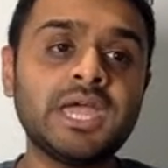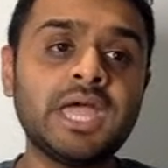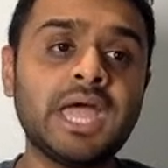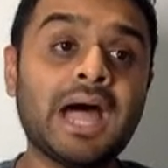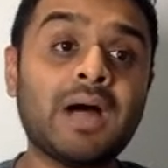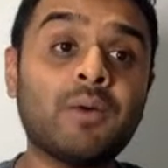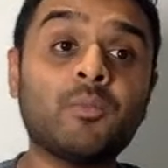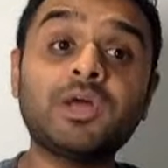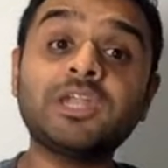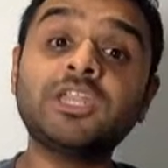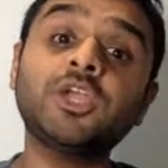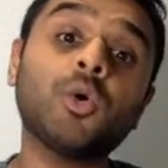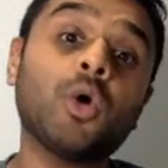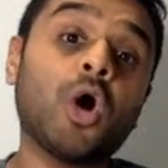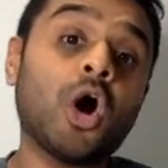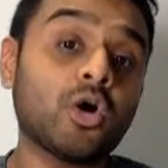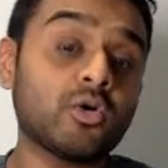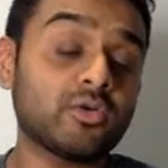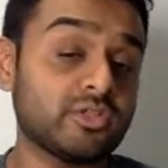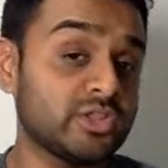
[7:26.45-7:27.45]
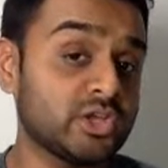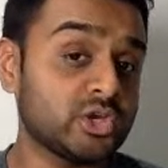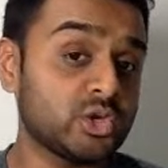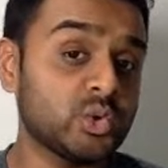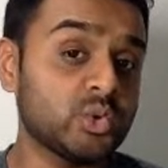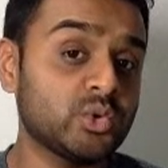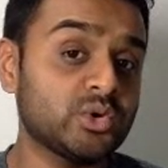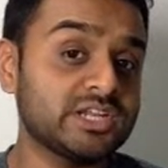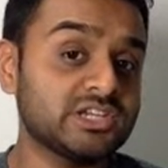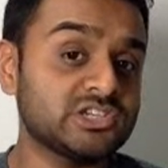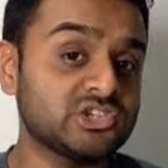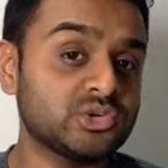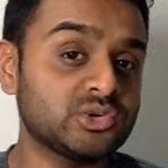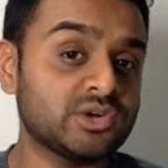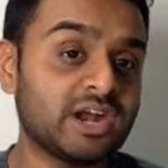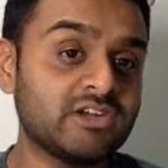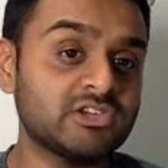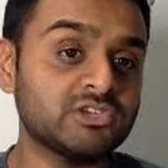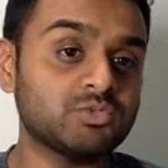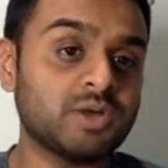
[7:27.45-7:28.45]
And when you are on the Google Digital
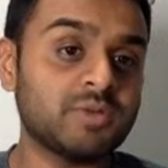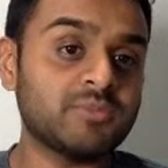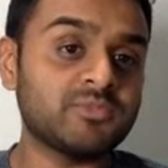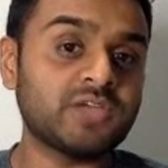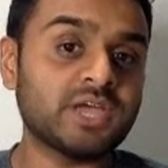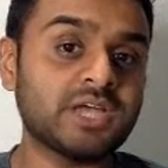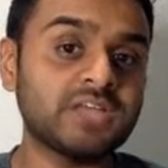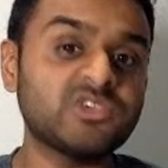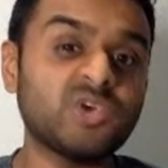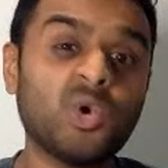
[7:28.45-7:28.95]
Garage website,